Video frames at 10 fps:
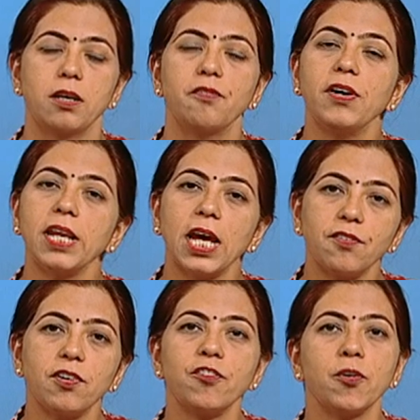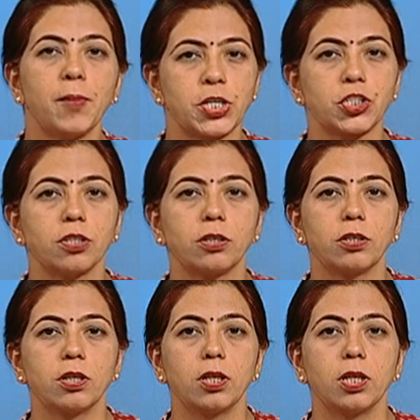Whenever we measure,
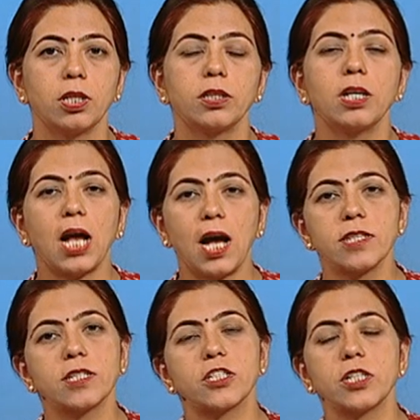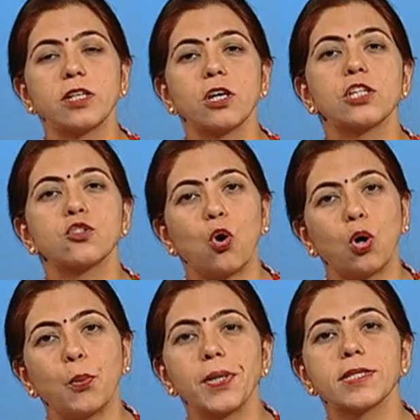the last digit is
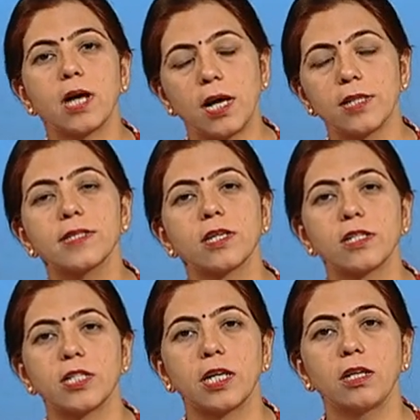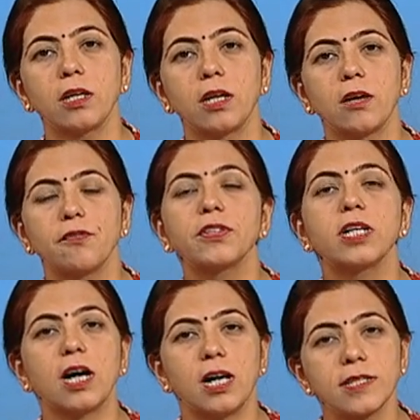always uncertain with
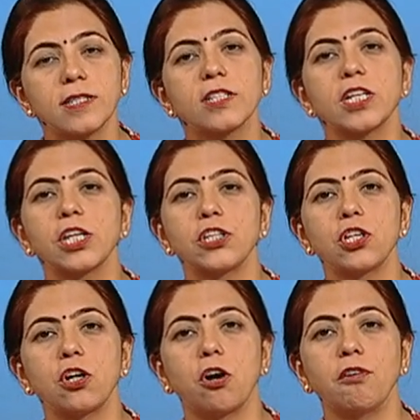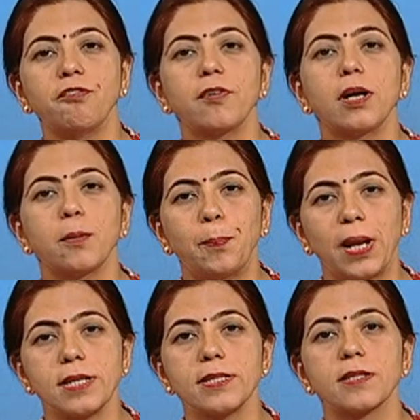the uncertainty of
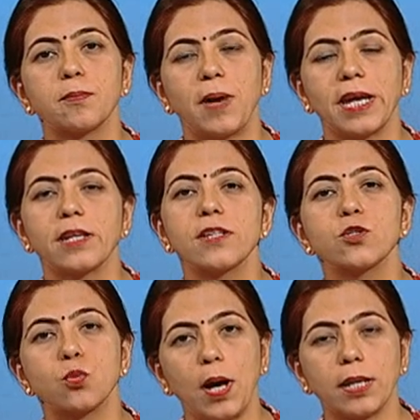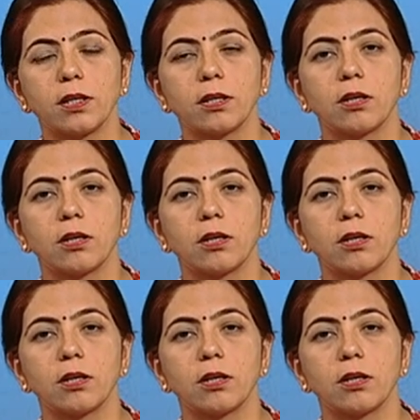plus minus 1.